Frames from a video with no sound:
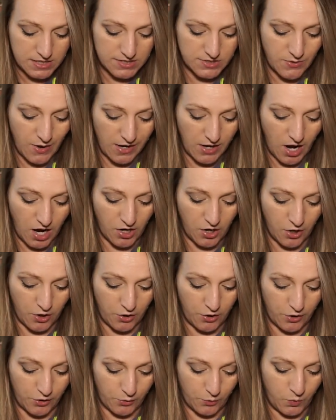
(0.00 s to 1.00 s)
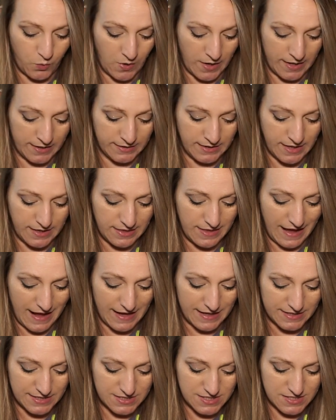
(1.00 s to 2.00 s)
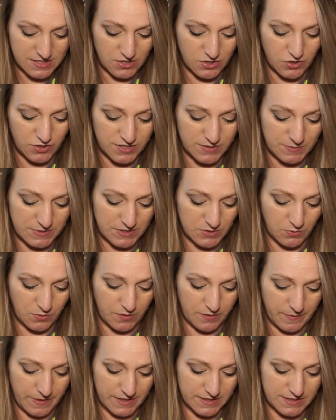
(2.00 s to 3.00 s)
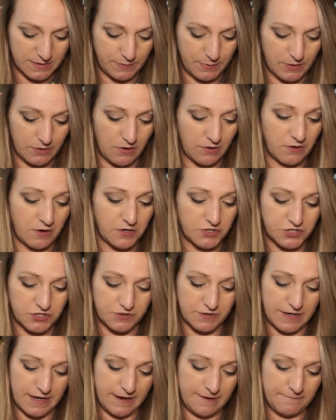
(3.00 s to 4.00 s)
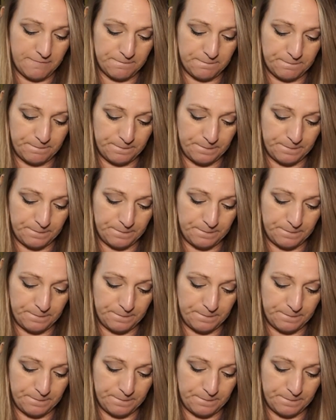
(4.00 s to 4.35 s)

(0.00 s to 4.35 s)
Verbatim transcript: So I got her her one last Christmas ornament to put on our tree.